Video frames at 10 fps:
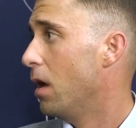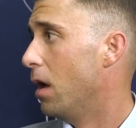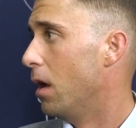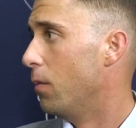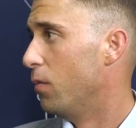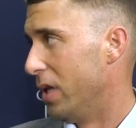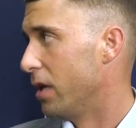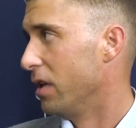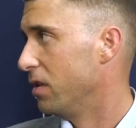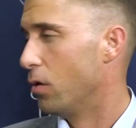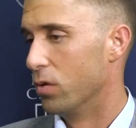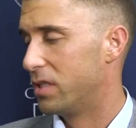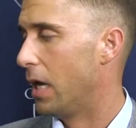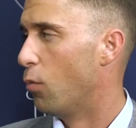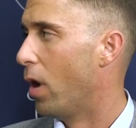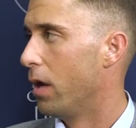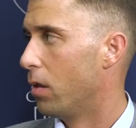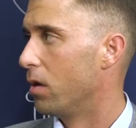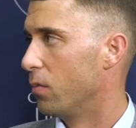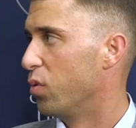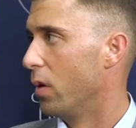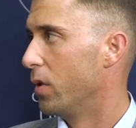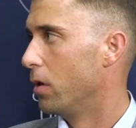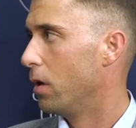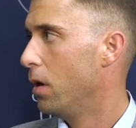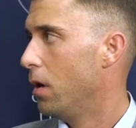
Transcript: But it can go the same way along the perimeter.